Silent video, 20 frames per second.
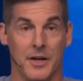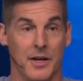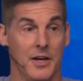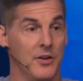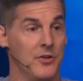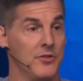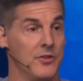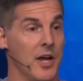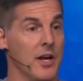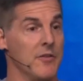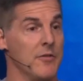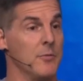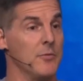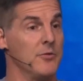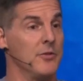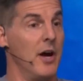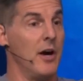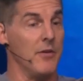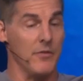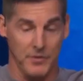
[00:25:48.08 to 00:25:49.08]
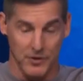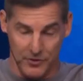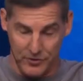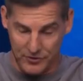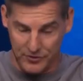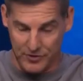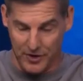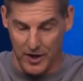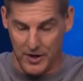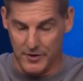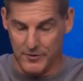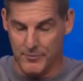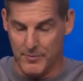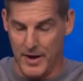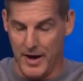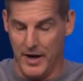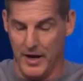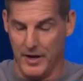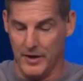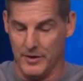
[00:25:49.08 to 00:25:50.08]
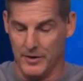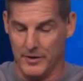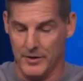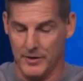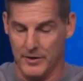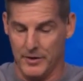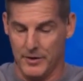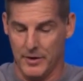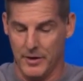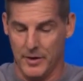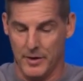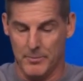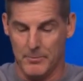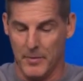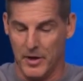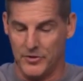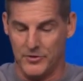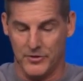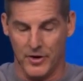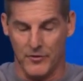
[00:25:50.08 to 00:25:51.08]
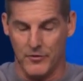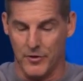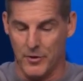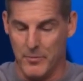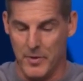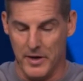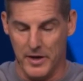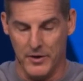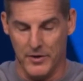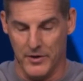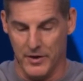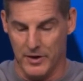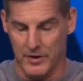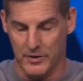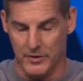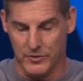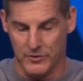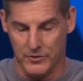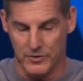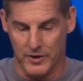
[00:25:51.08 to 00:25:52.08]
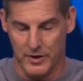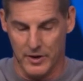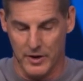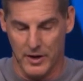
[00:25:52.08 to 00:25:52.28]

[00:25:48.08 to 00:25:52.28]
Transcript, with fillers: He said of himself, The Son of Man must suffer many things